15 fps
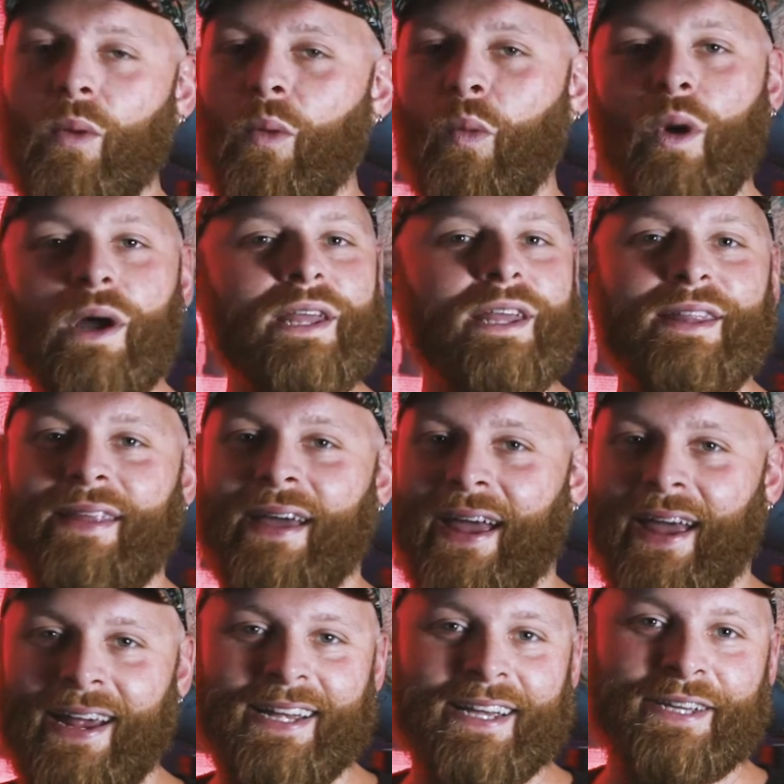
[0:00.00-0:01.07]
What in the
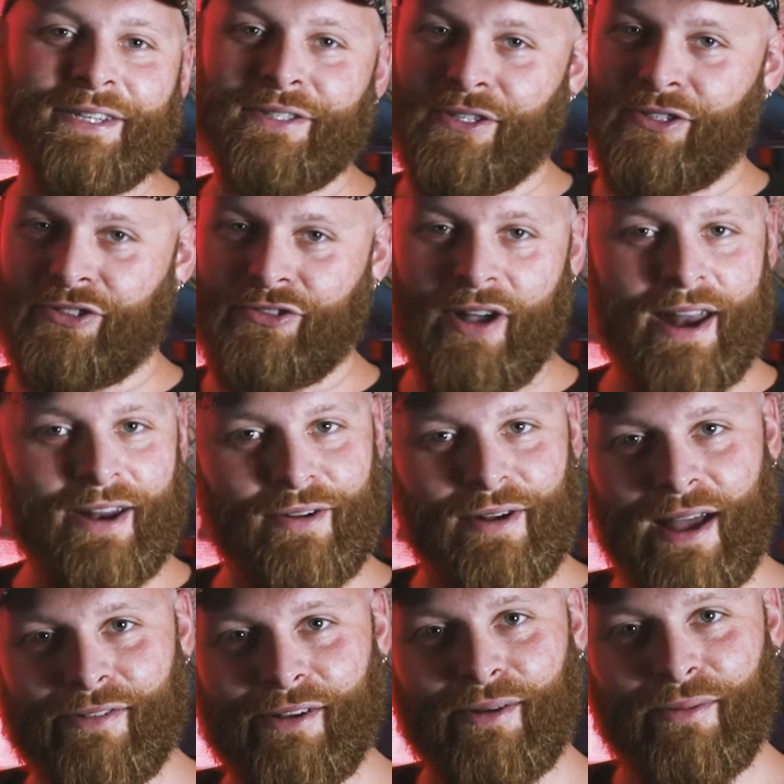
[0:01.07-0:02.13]
heck is the
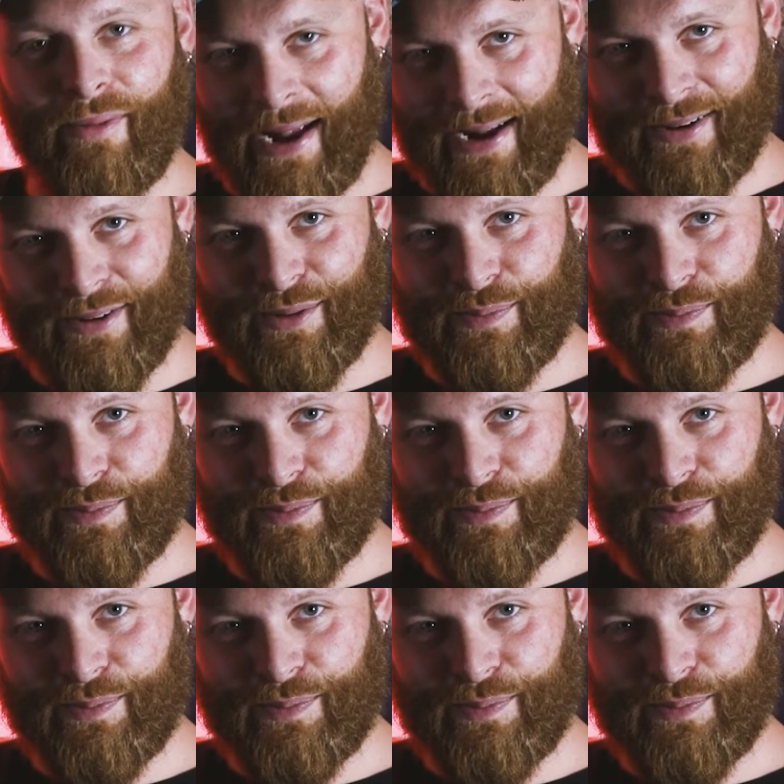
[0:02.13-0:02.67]
stratigraphic record?